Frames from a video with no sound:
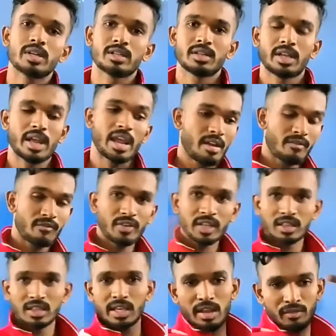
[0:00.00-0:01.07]
Everything,
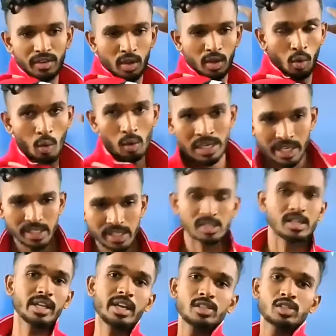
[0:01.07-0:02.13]
every whole history
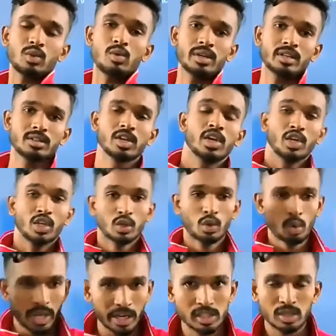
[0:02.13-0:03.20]
gets scolded. You
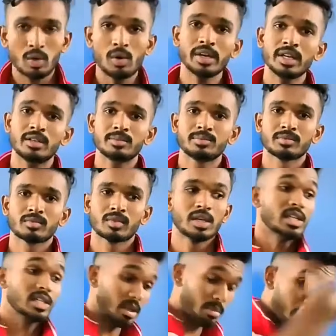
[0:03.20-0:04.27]
get scolded.
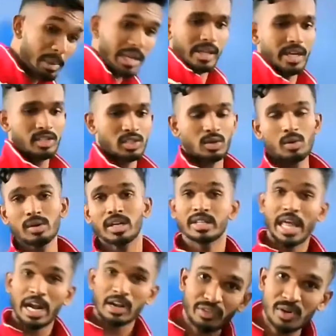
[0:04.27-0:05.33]
Sibling gets scolded.
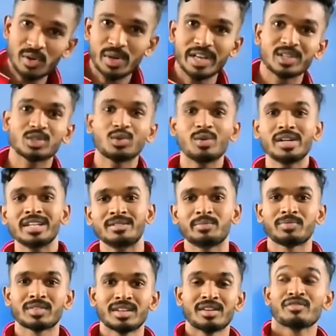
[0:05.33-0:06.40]
That fellow gets scolded.
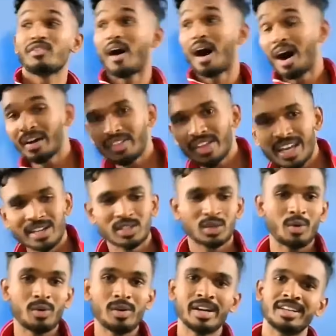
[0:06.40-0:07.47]
Father gets scolded.